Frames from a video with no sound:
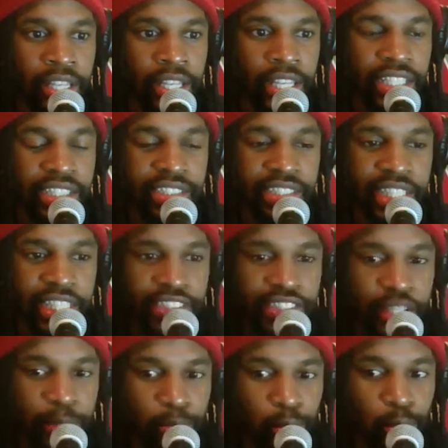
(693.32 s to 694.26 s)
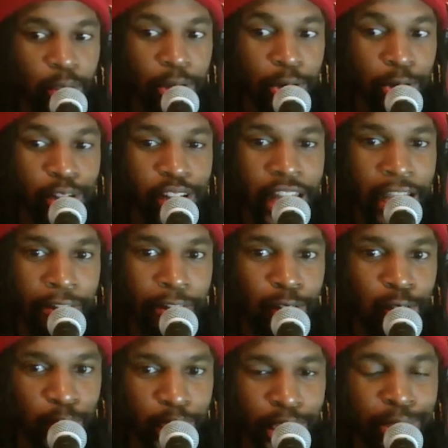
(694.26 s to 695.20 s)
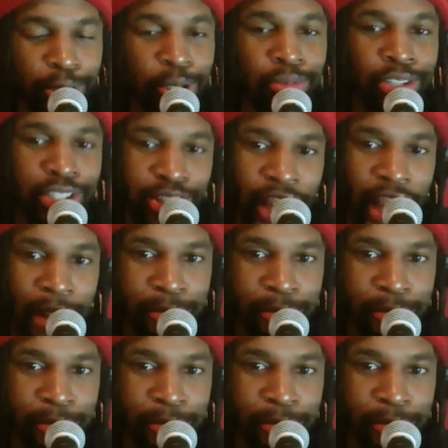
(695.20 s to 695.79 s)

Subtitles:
it's something we really have to look into to try